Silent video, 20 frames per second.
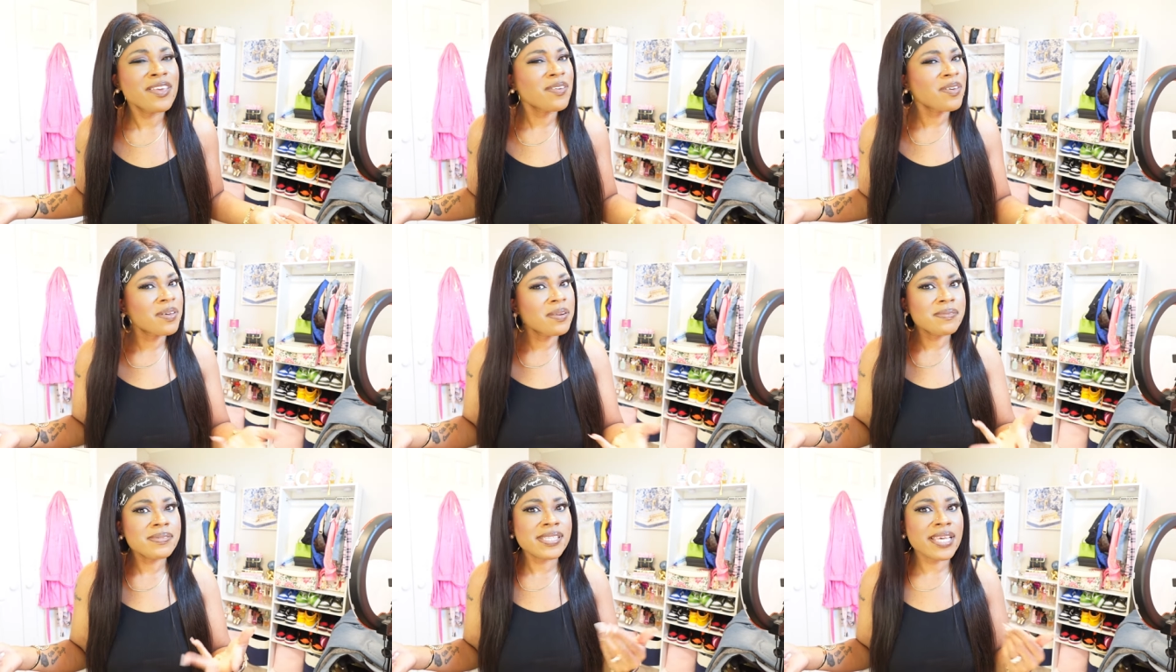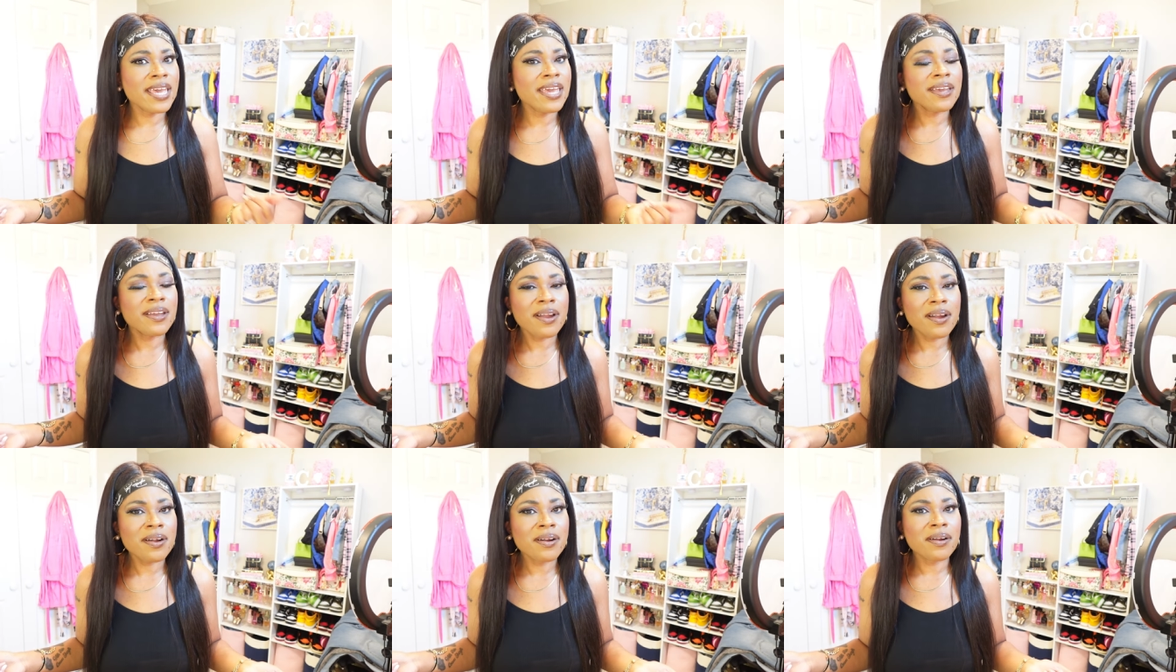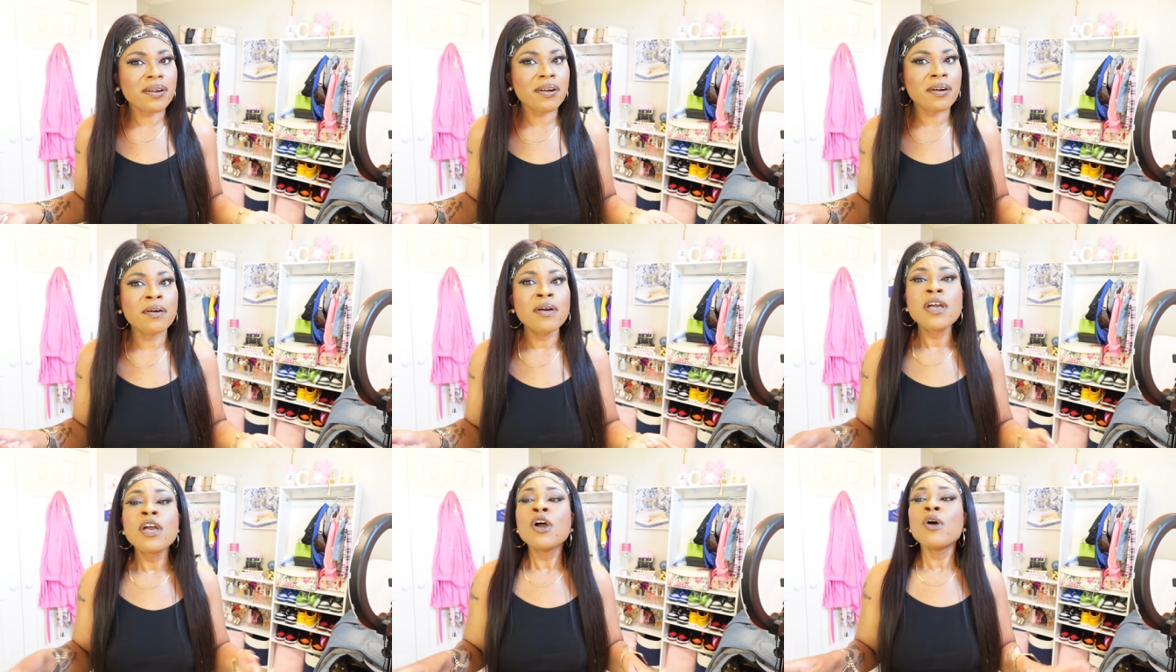You get what I'm saying,
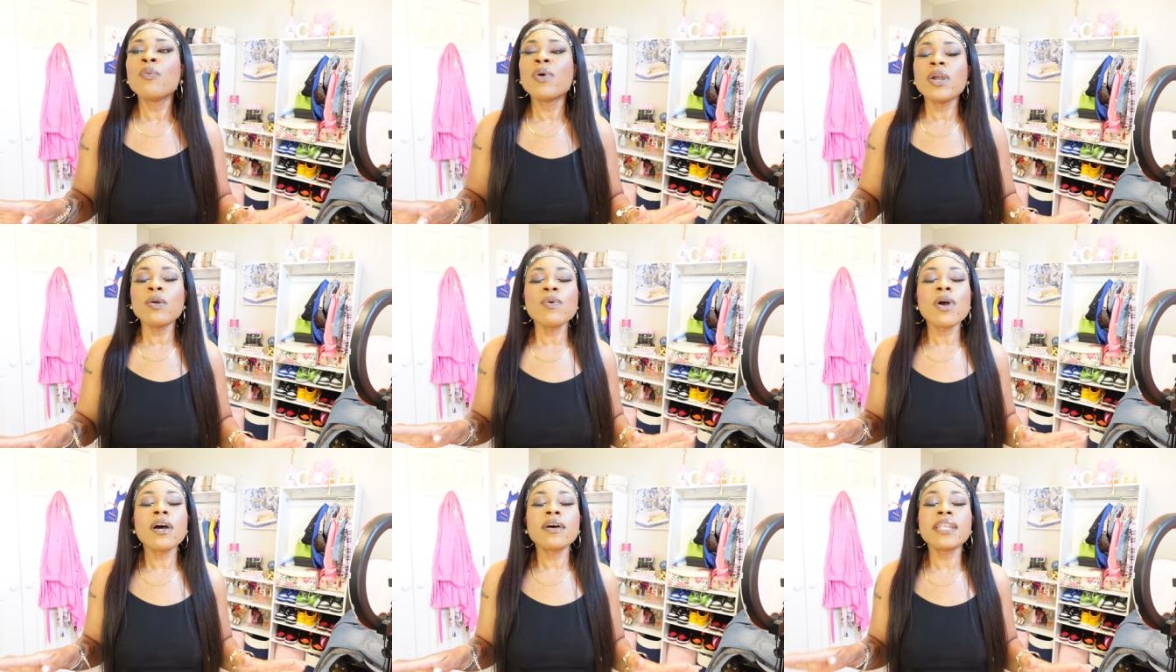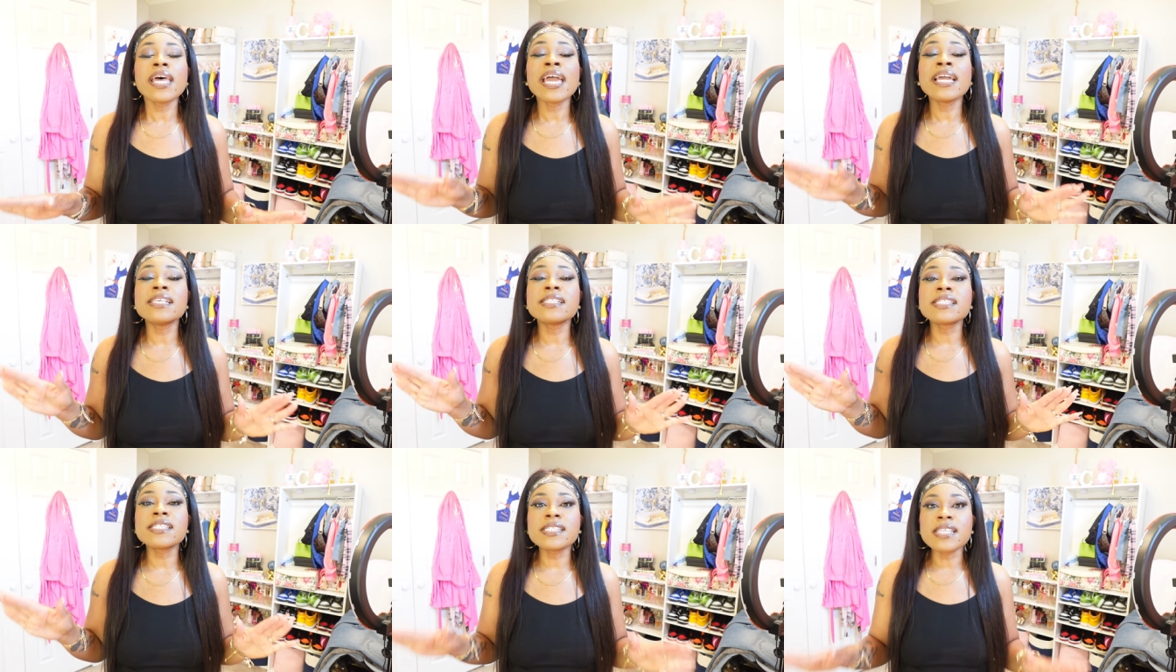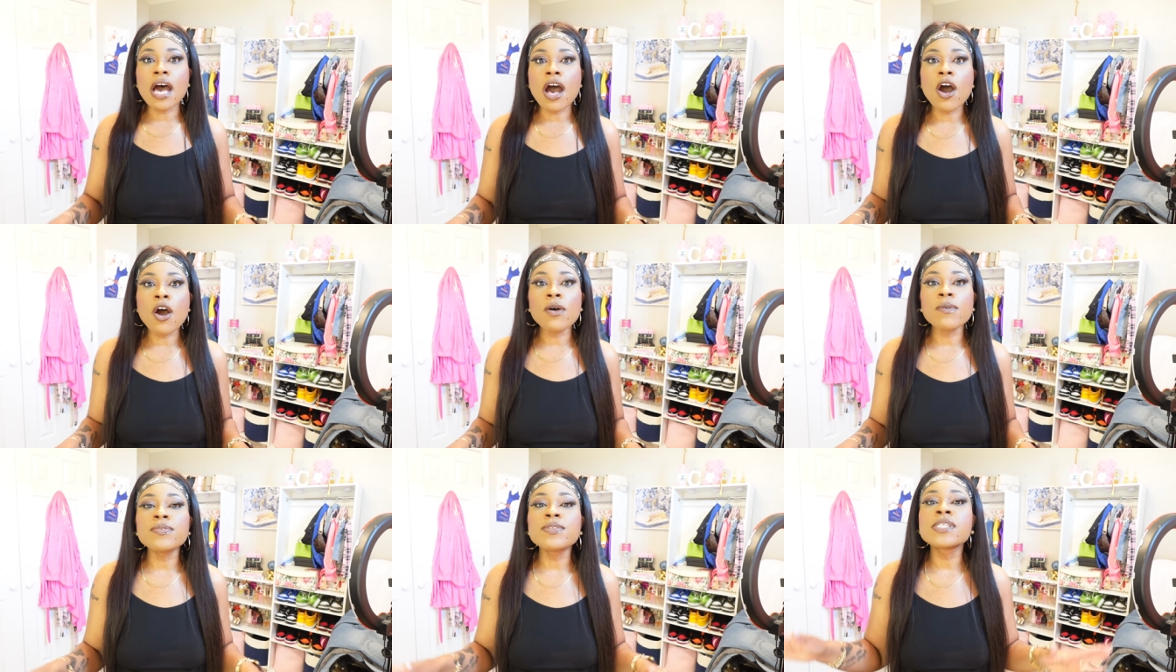girl? We want a
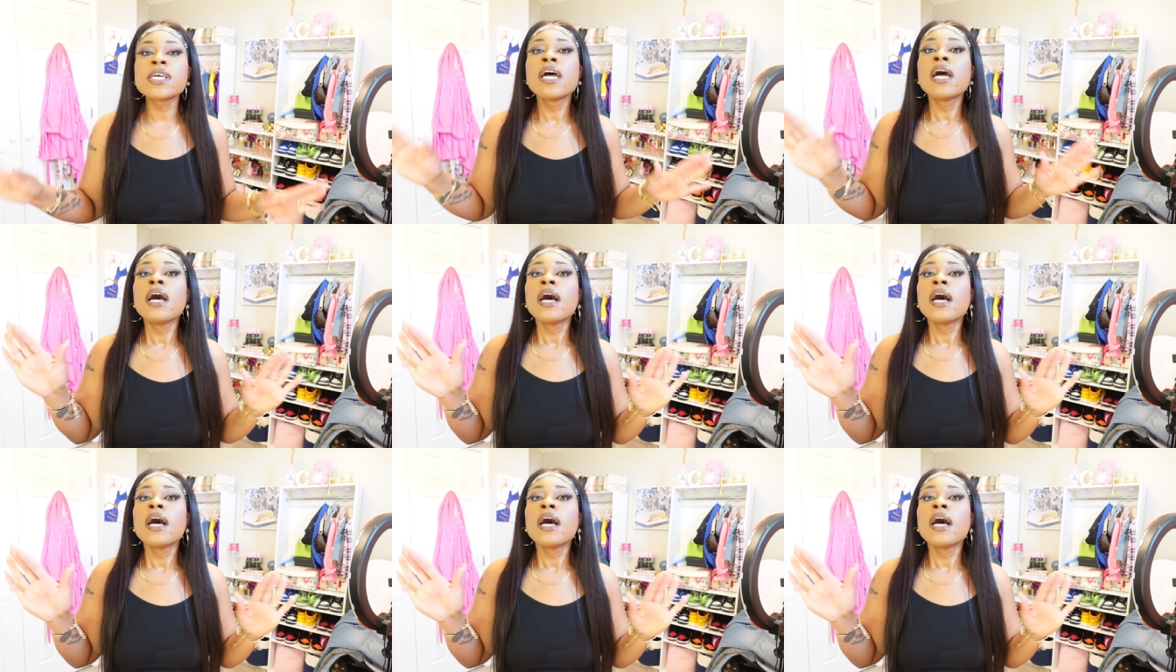soft,